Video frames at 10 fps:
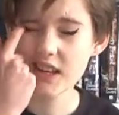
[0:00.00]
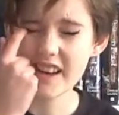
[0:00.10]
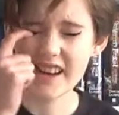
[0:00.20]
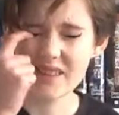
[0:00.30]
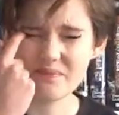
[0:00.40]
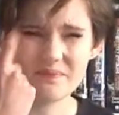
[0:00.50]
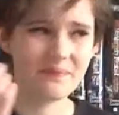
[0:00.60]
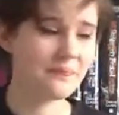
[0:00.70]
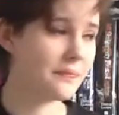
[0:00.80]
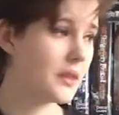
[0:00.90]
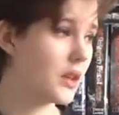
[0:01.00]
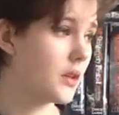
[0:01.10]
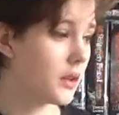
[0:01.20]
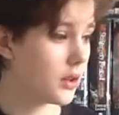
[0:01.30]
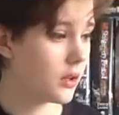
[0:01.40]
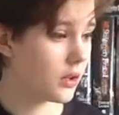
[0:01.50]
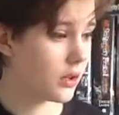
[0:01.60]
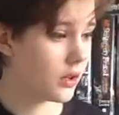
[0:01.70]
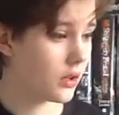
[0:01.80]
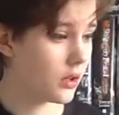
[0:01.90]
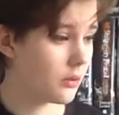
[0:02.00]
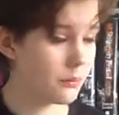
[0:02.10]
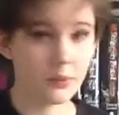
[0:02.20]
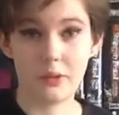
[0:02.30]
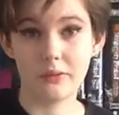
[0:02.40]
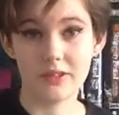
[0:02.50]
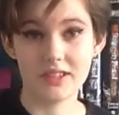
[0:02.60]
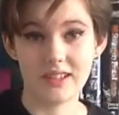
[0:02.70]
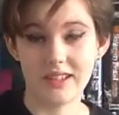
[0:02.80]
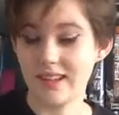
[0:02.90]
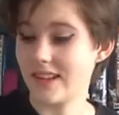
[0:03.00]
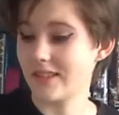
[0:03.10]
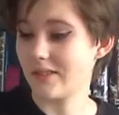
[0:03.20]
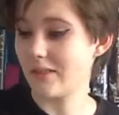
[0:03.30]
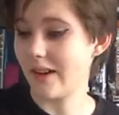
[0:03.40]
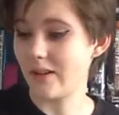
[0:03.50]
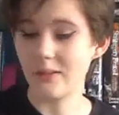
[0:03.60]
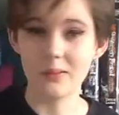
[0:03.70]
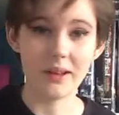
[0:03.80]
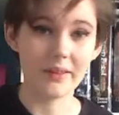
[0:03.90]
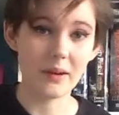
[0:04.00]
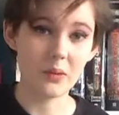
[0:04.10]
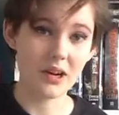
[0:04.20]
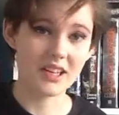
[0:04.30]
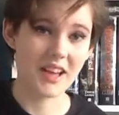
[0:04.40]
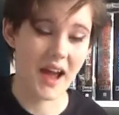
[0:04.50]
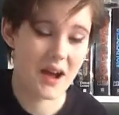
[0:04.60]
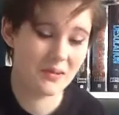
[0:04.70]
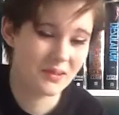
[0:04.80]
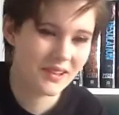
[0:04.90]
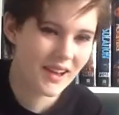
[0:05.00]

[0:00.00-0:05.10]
But obviously I don't know how well that worked out.